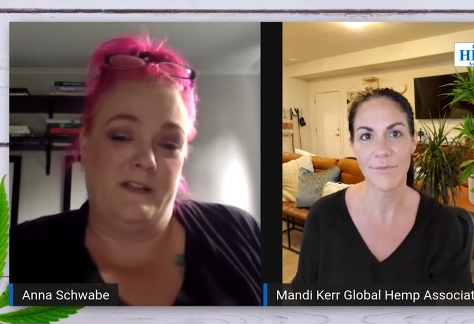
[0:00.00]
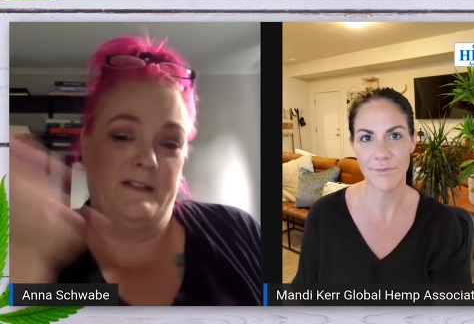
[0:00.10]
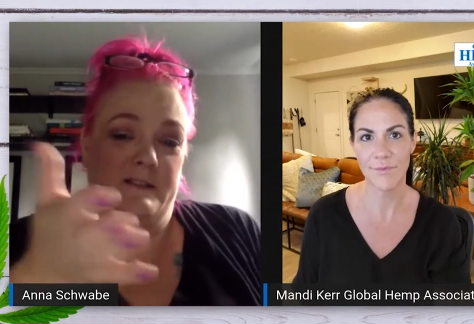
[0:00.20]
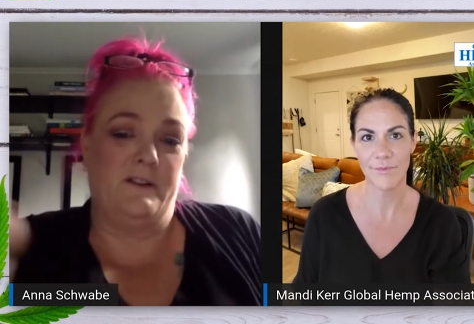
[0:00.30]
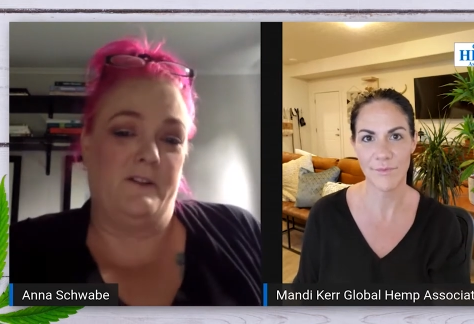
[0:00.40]

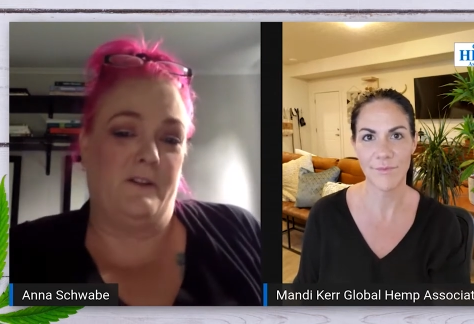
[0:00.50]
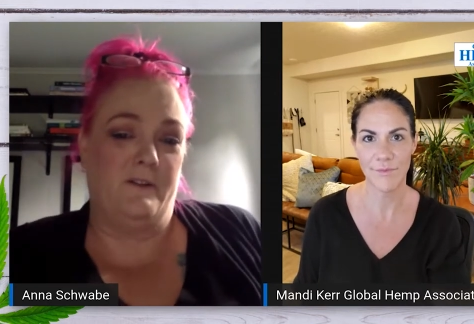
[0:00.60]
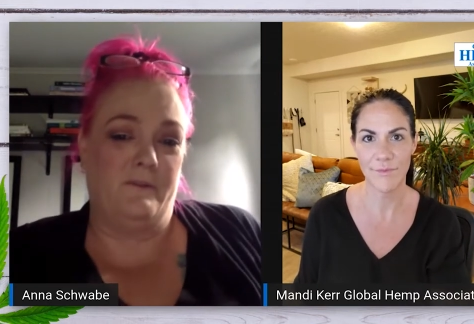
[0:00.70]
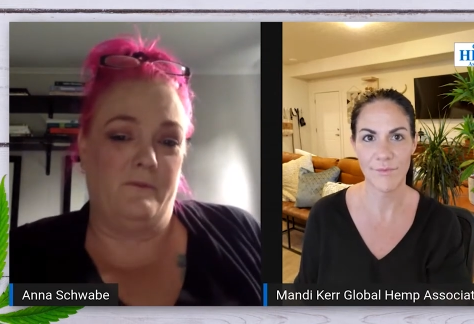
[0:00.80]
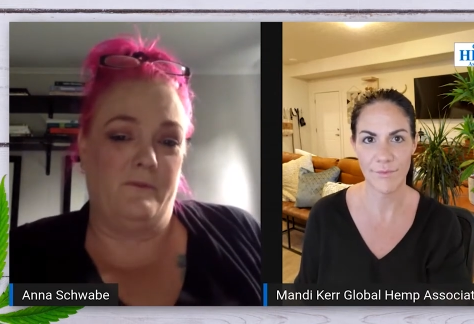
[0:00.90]
Speaker 1: chances are
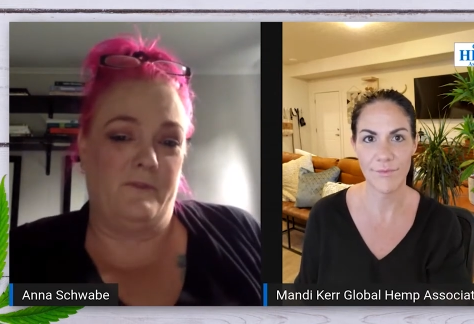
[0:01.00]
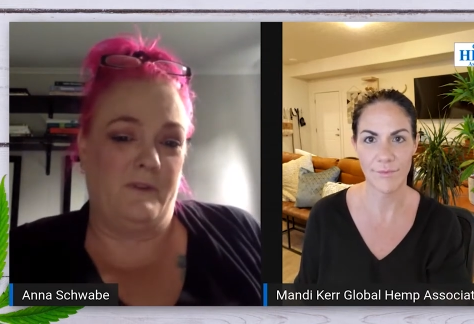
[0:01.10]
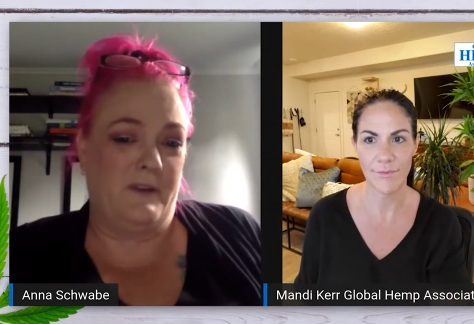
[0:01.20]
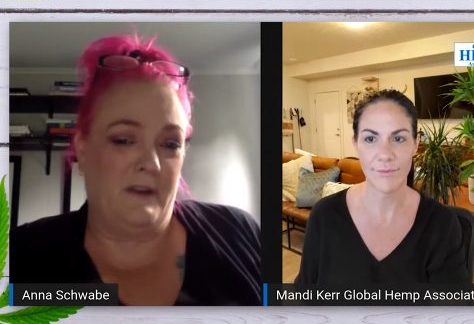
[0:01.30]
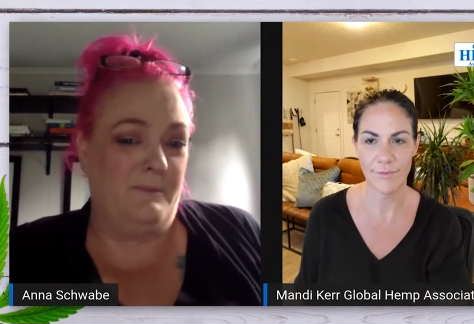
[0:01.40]
they're,
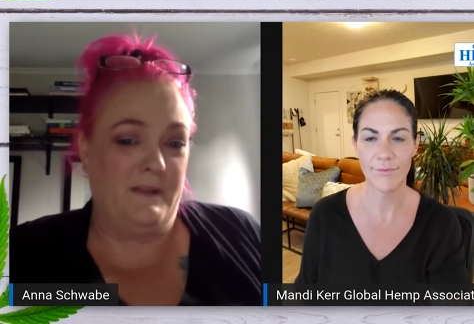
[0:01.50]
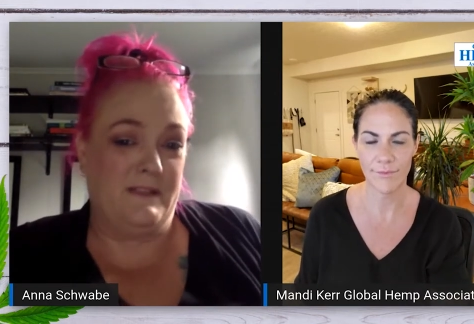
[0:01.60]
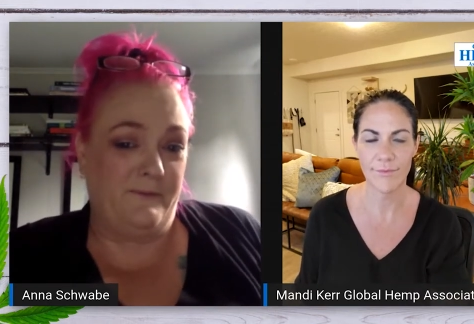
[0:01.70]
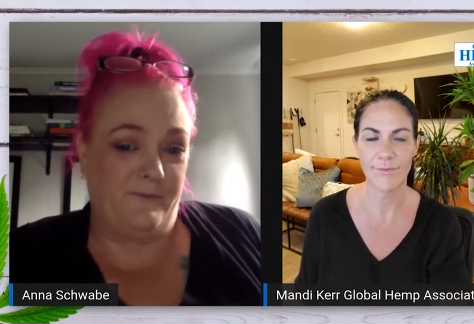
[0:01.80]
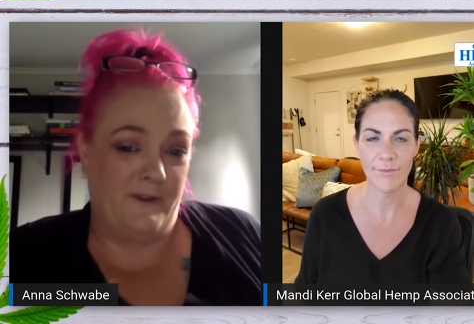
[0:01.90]
they're going to
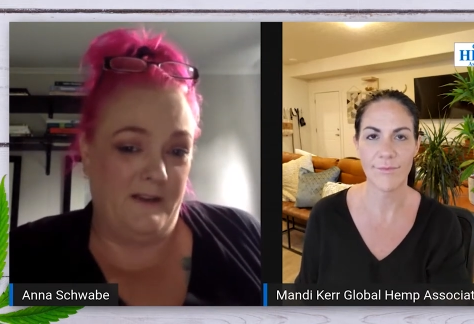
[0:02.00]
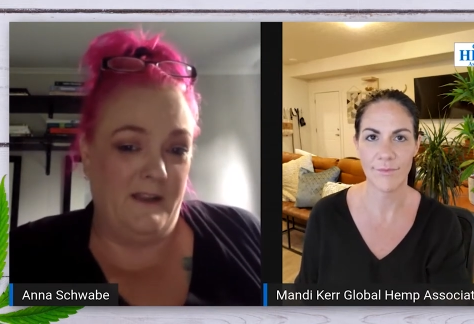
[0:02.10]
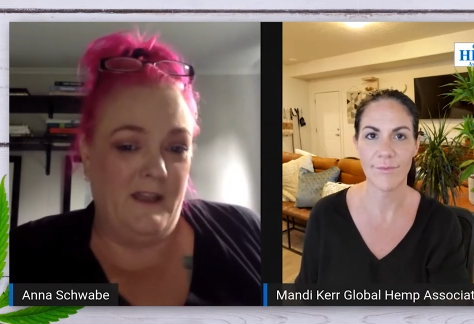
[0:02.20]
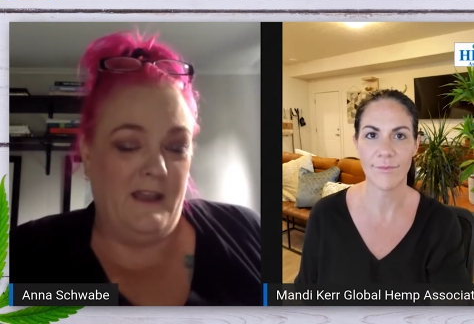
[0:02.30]
be different.